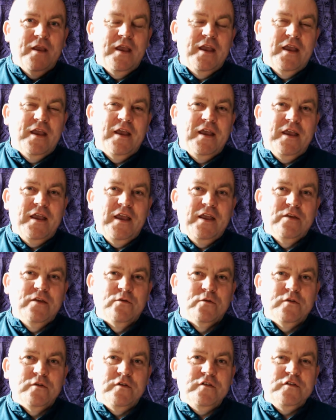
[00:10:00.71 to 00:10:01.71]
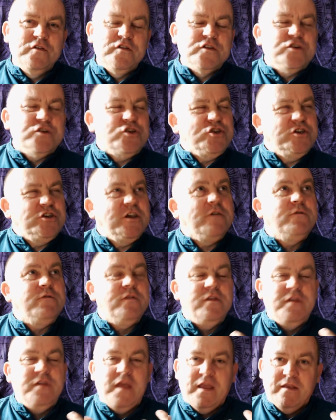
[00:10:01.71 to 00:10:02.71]
in order to just
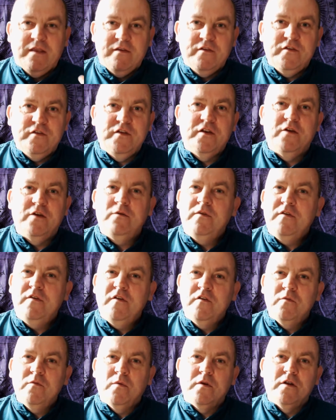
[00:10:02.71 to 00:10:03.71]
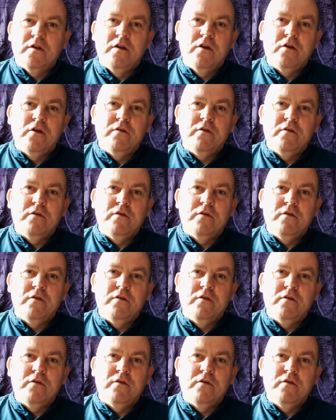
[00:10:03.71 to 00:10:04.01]
shift things. This is what a